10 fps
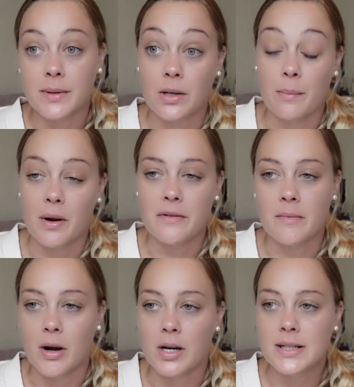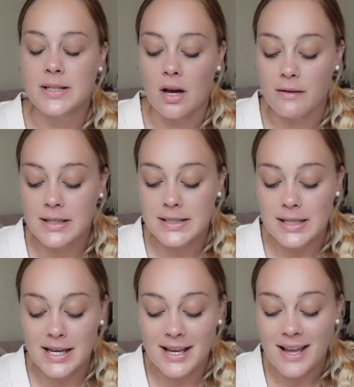you know, apart from Artists,
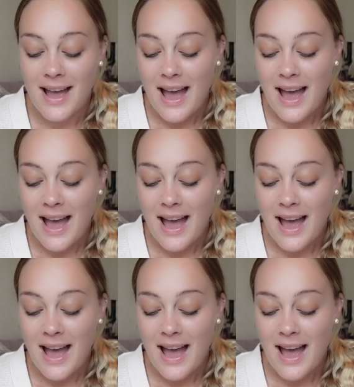obviously.